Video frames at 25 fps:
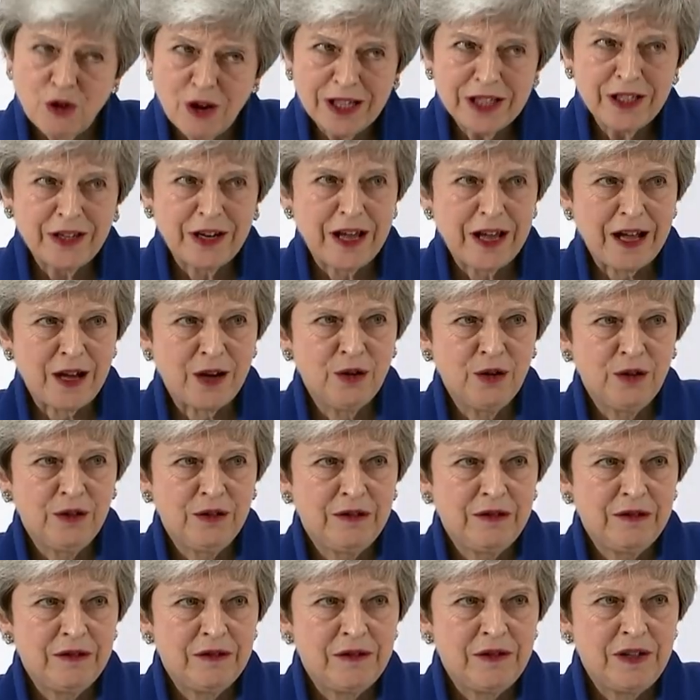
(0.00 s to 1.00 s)
And right
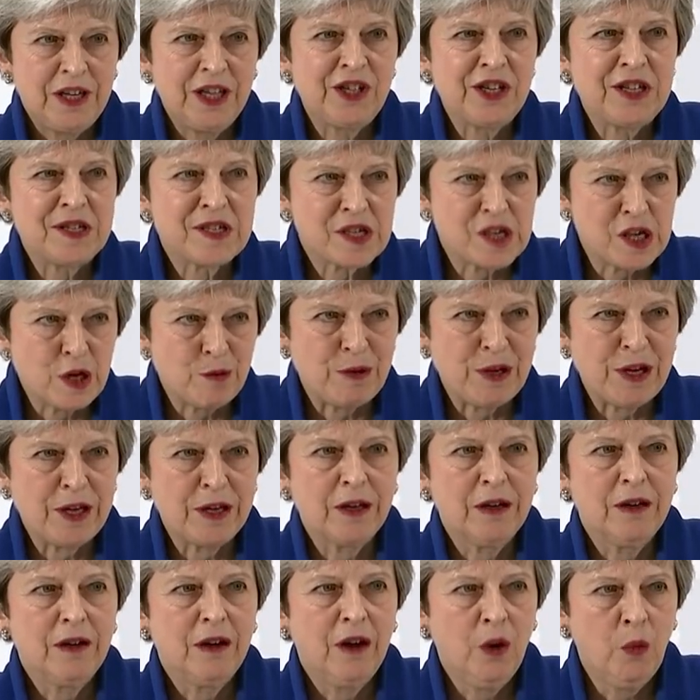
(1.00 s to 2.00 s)
now, it is
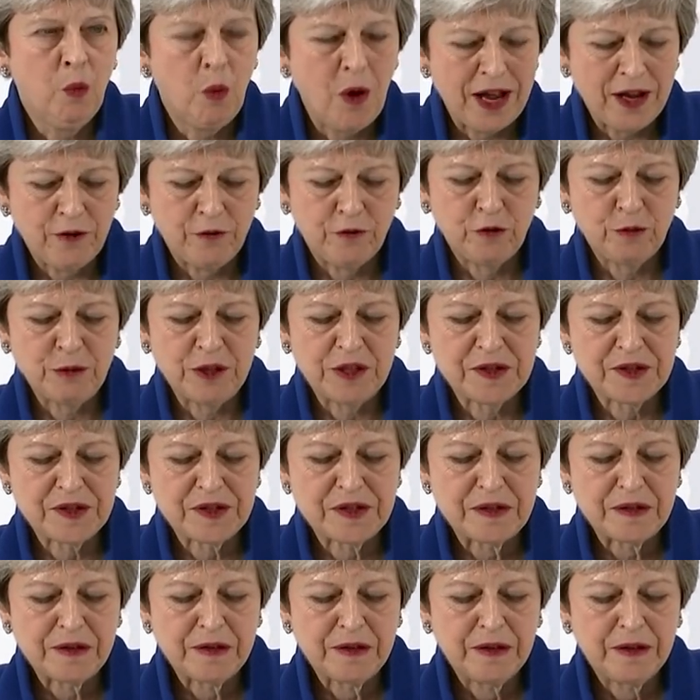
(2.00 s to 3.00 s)
slipping away from
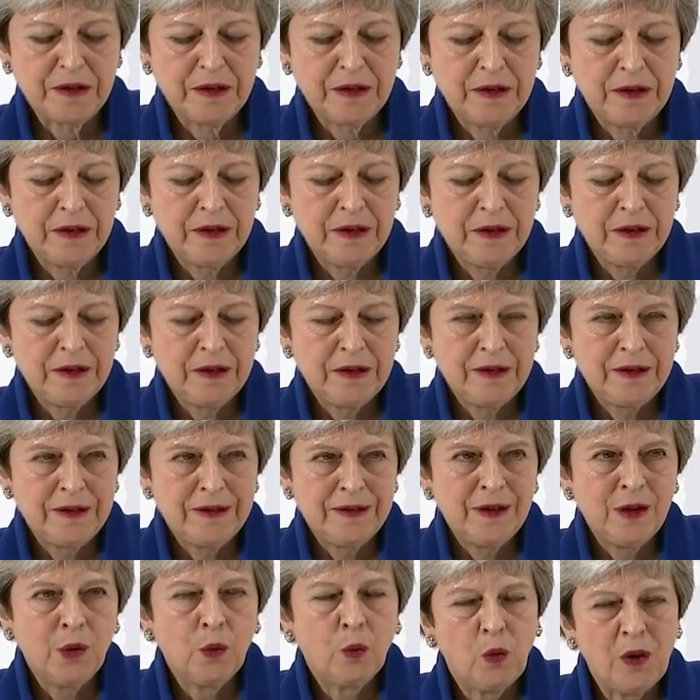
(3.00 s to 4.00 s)
us.
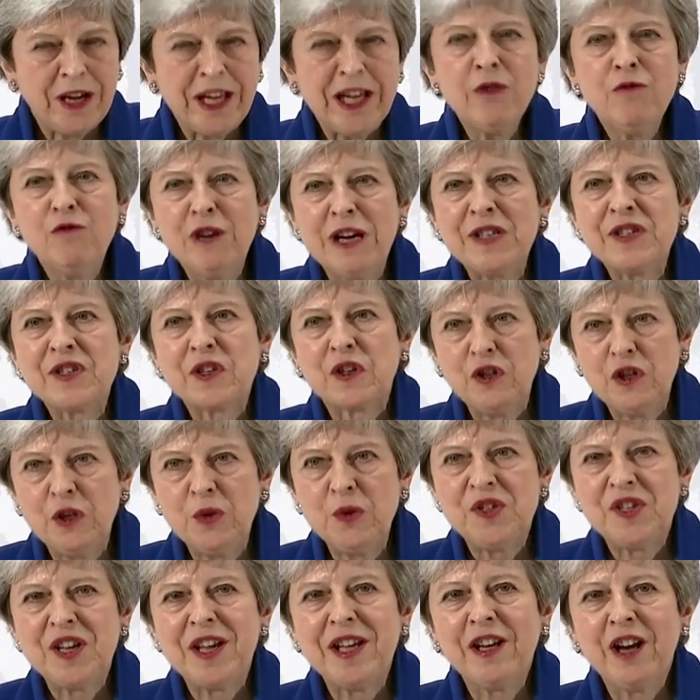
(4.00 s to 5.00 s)
We risk
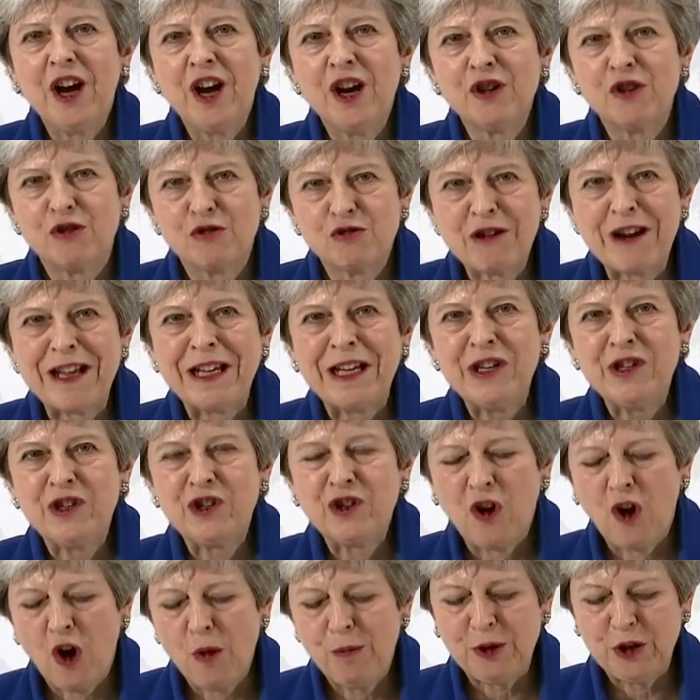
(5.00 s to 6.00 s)
losing a
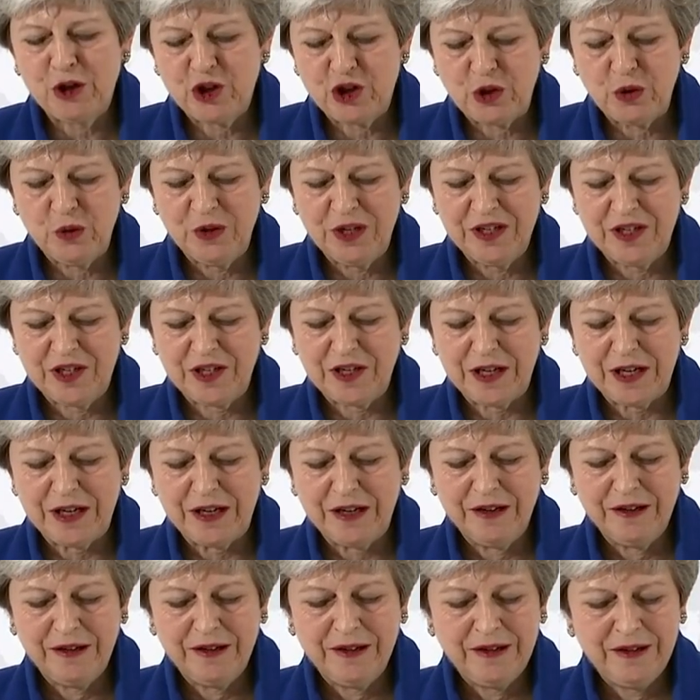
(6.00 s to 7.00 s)
great
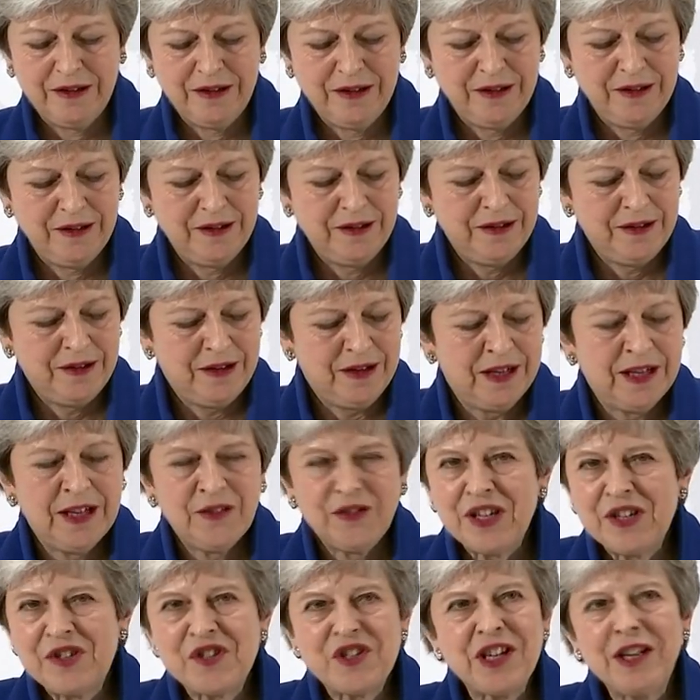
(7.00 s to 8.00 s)
opportunity.
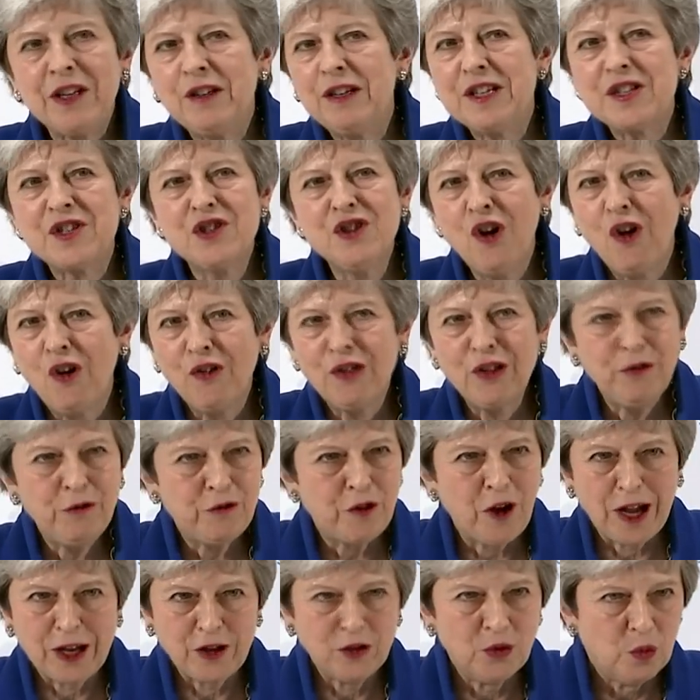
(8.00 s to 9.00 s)
This deal is not
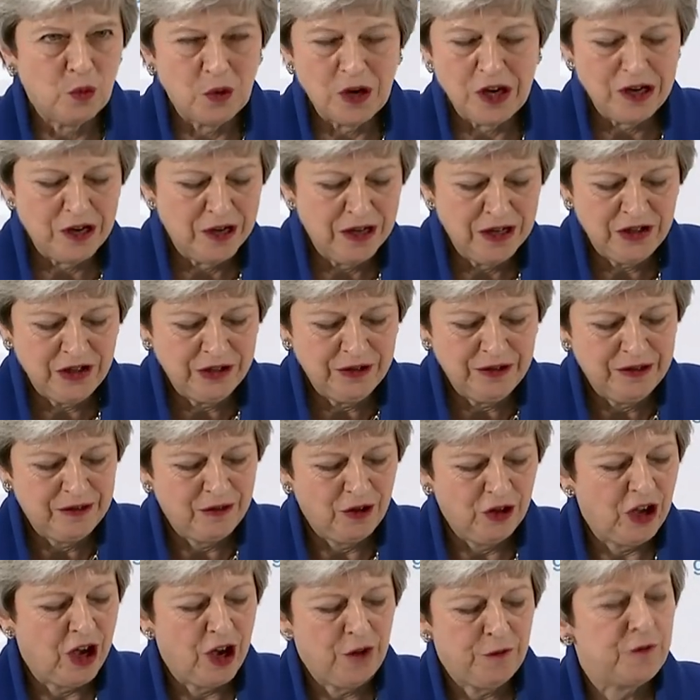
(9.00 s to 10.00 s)
the final word
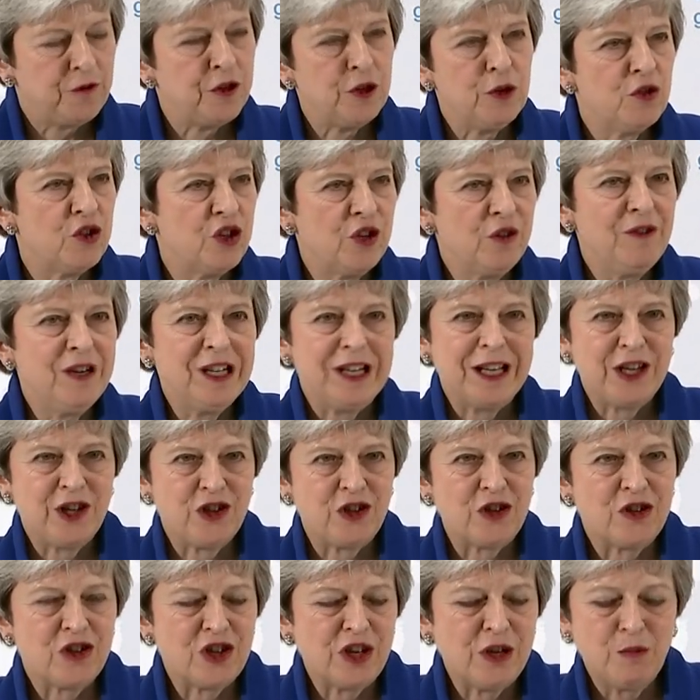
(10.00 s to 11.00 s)
on our future
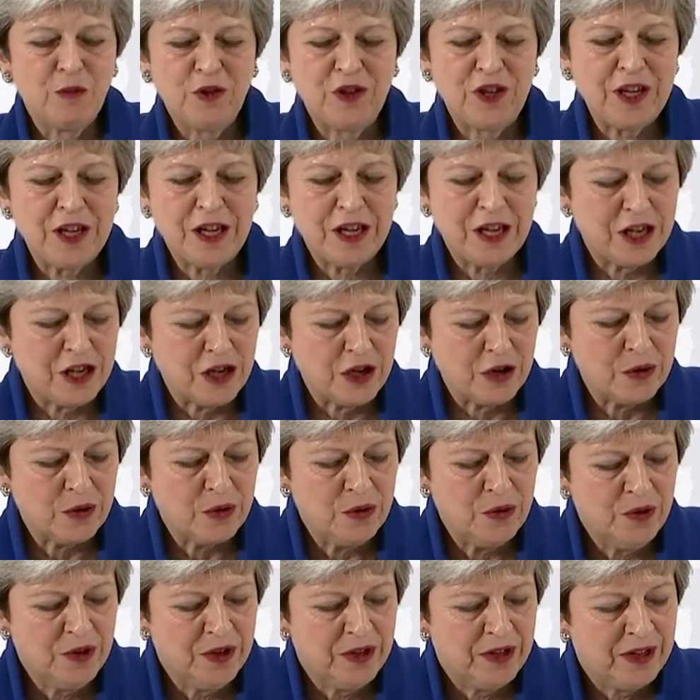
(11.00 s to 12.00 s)
relationship with the
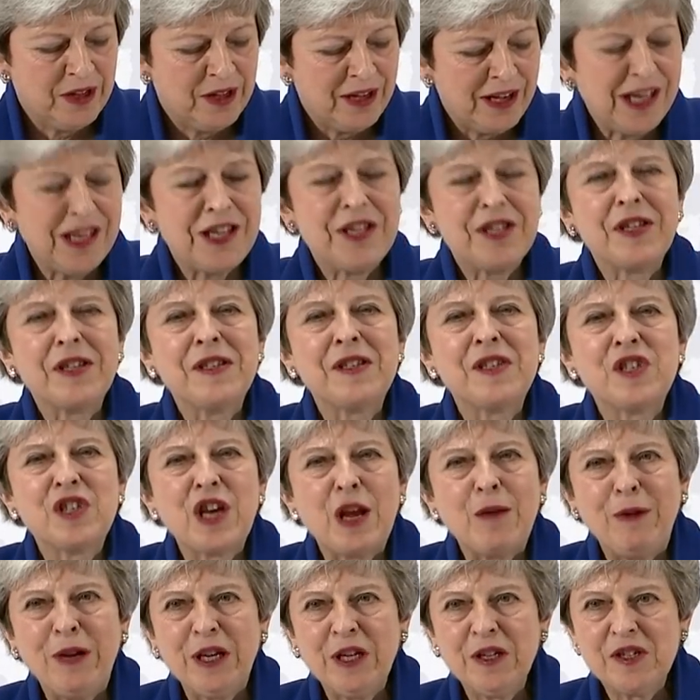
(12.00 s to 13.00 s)
EU. It is a
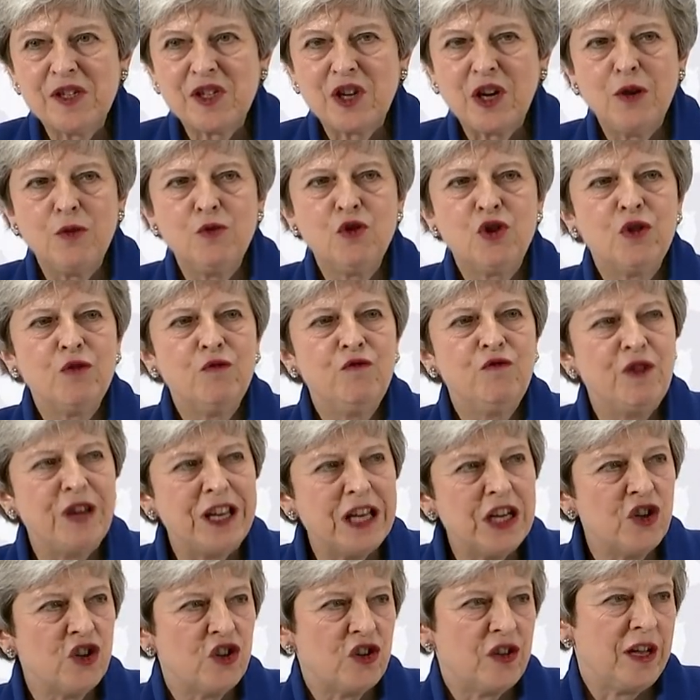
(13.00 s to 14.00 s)
stepping stone to
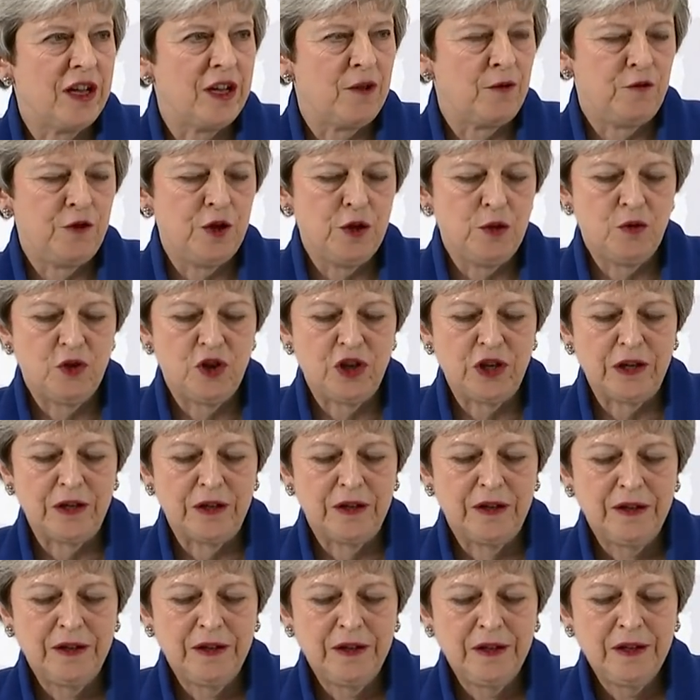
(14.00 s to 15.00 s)
reach that
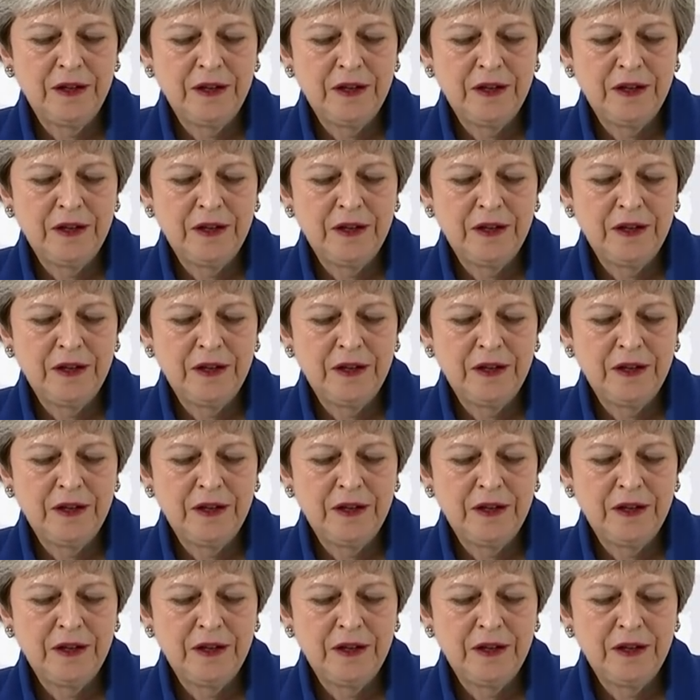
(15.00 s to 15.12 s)
future.